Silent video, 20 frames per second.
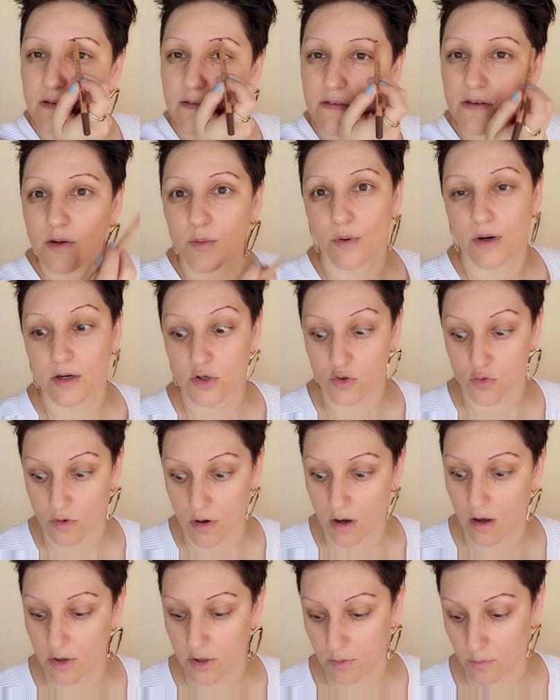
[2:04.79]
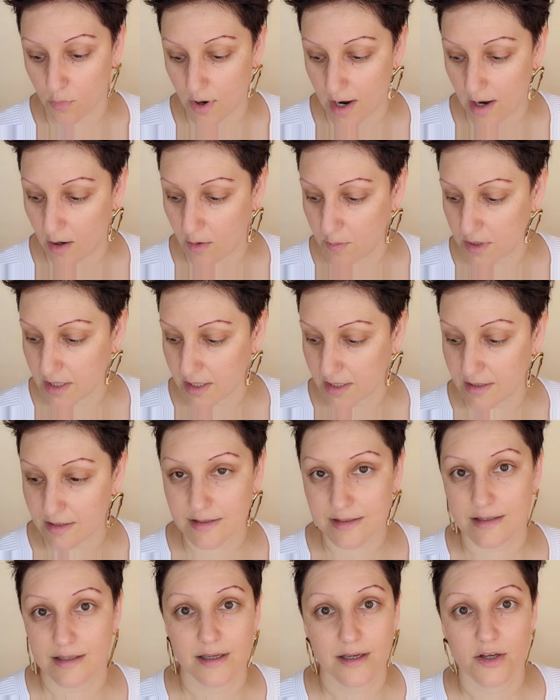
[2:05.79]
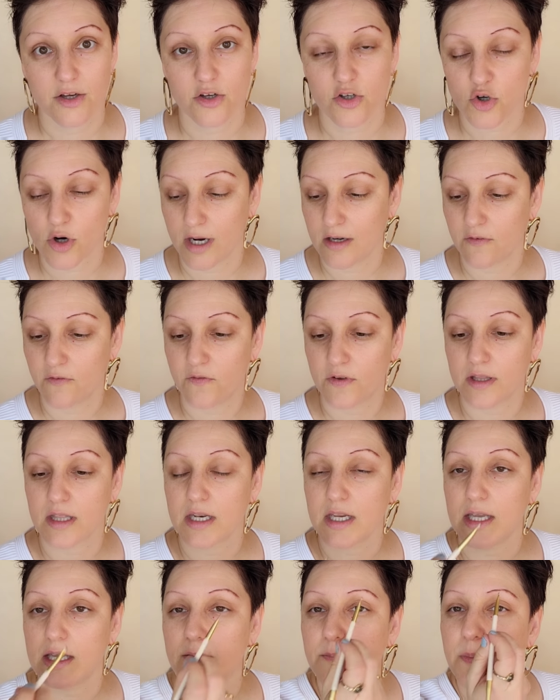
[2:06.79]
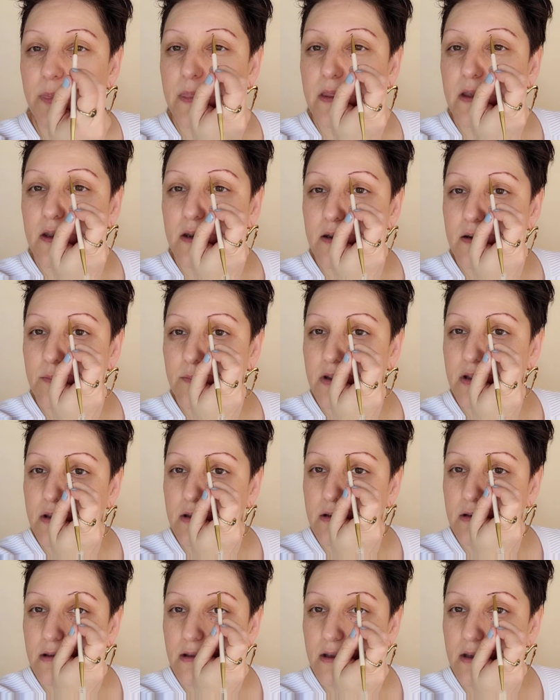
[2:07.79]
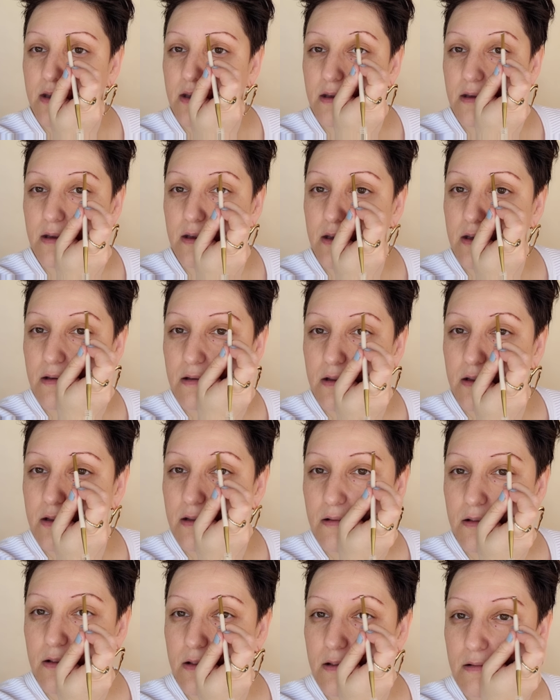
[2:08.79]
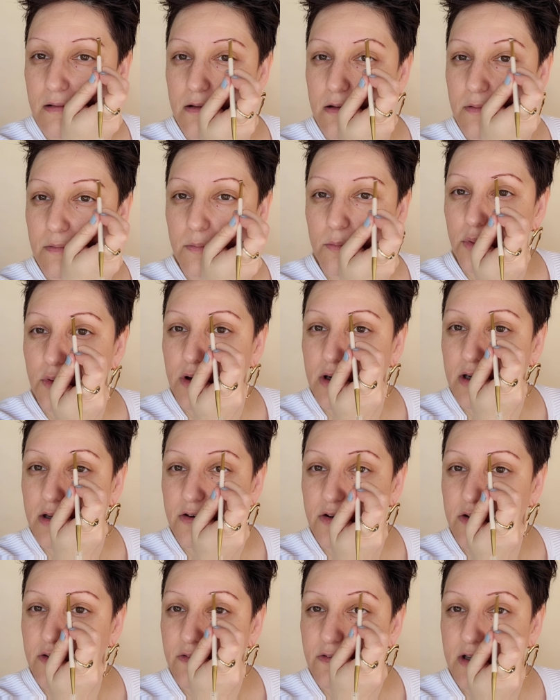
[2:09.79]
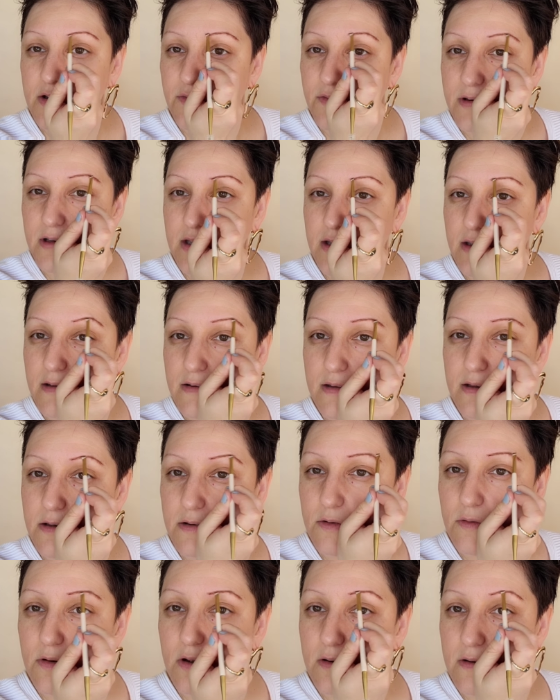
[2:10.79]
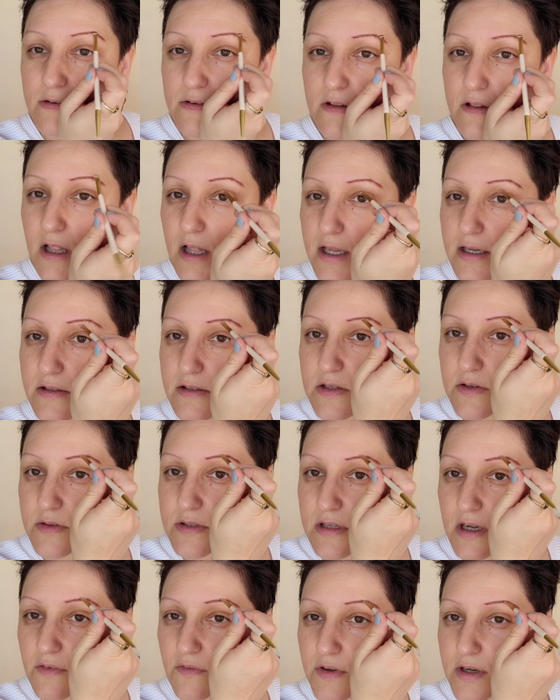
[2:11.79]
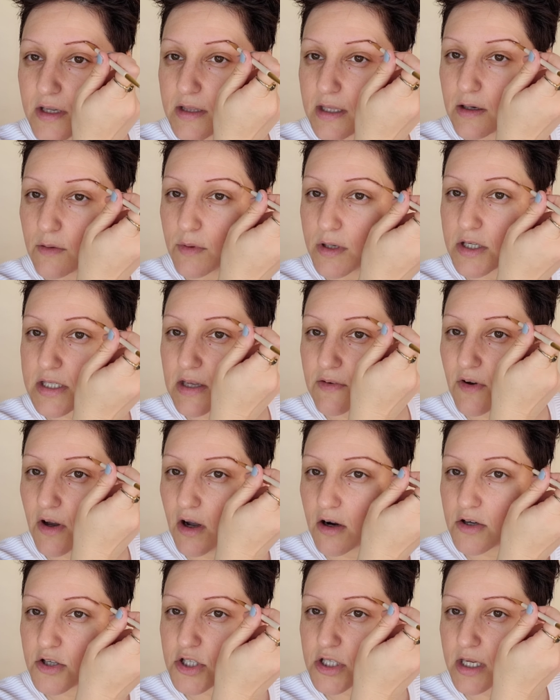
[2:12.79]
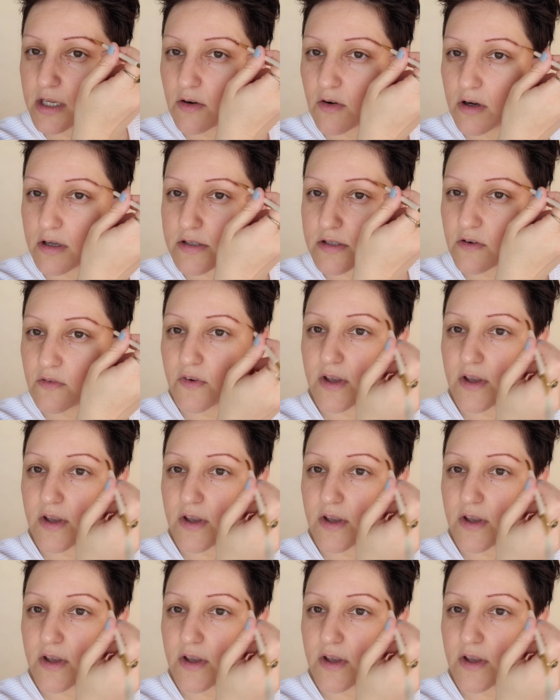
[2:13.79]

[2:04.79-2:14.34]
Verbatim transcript: sense. You want to draw your brow because you're trying to fill it in. I'm taking a brush and softening it because I do notice clients do soften it. They don't want to just have a harsh line across